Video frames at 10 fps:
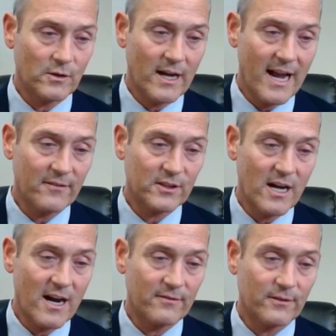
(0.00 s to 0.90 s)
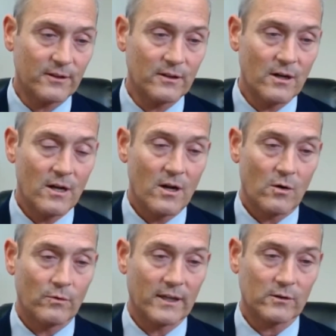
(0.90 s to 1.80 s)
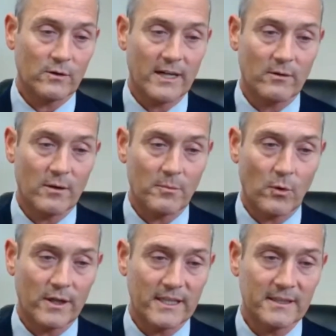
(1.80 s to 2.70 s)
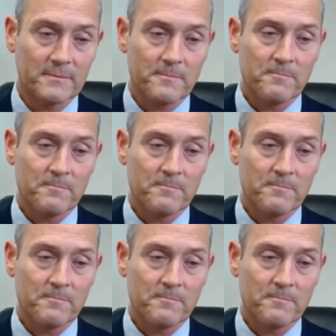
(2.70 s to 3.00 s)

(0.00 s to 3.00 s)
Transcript: Do I have to offer rent credit reporting?